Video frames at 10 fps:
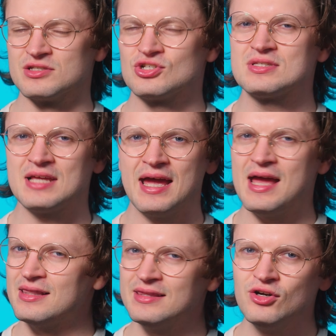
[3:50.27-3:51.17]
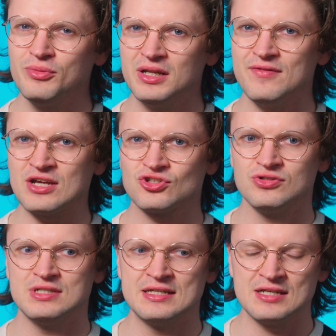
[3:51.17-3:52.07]
It's just that little bit of
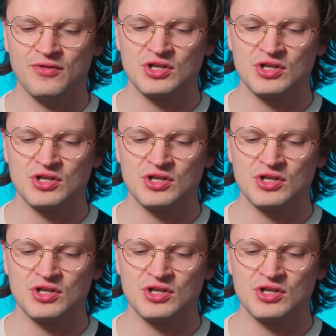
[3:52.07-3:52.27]
extra detail.